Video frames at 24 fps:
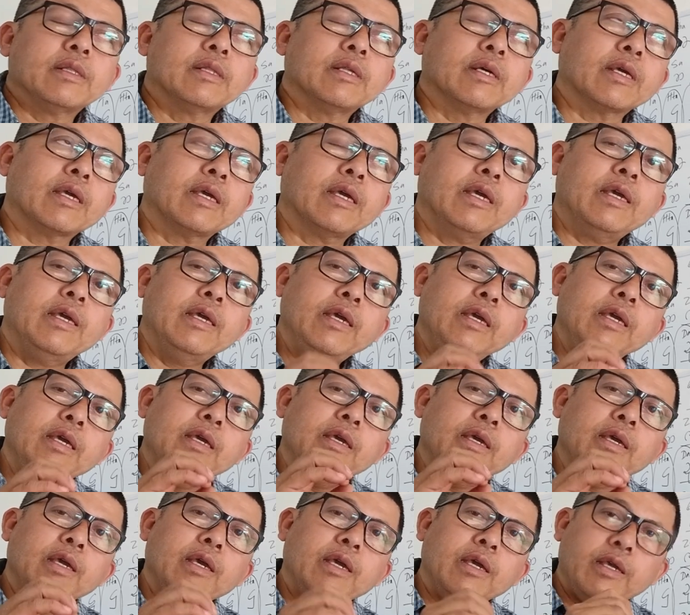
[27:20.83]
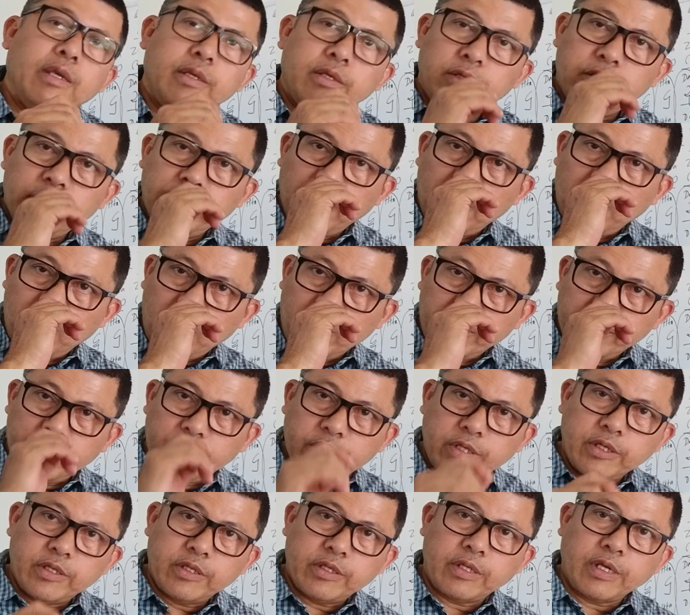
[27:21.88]
the key is
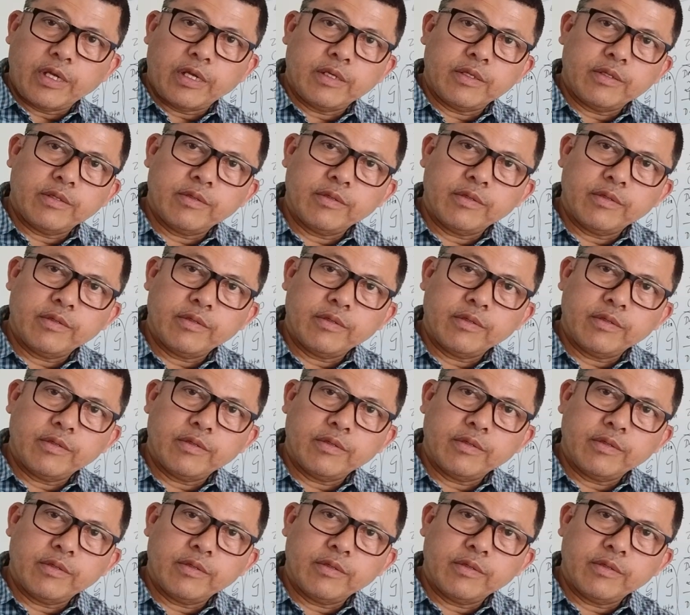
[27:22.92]
consistent.